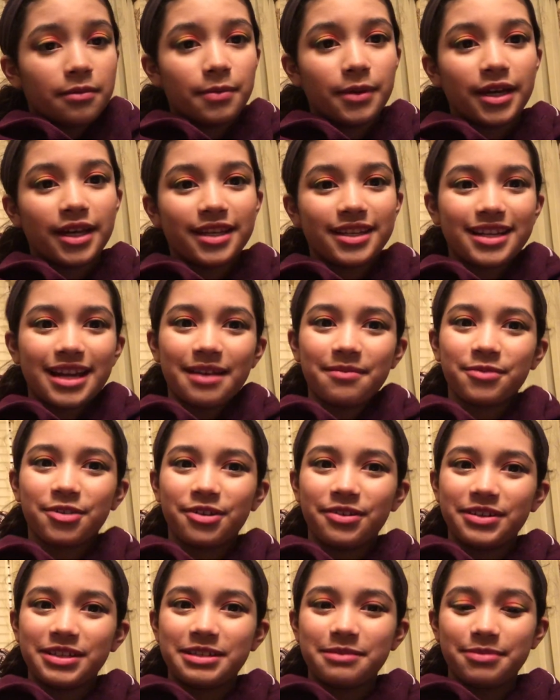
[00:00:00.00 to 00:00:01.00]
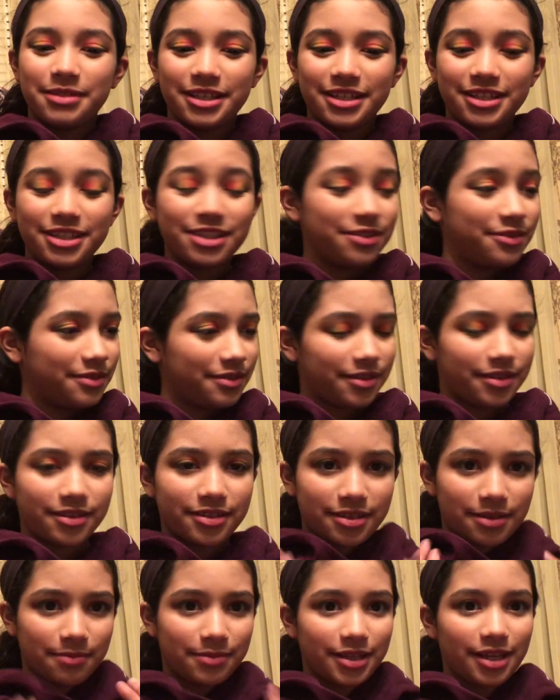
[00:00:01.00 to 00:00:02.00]
But I'm going to be doing
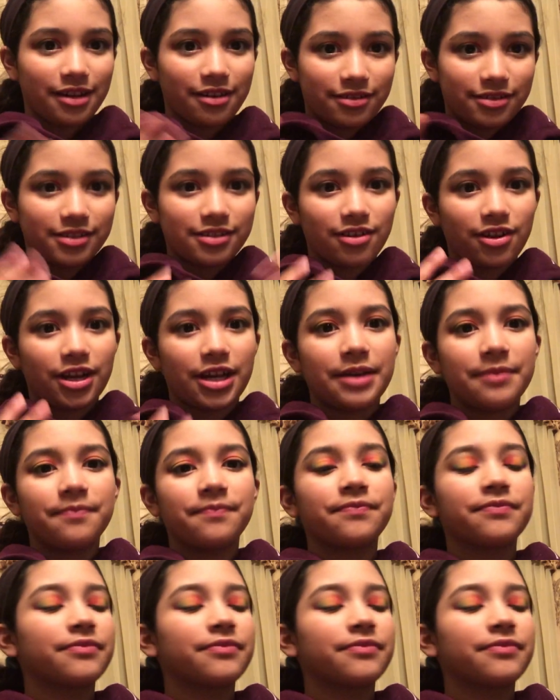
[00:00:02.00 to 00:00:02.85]
something else, sorry.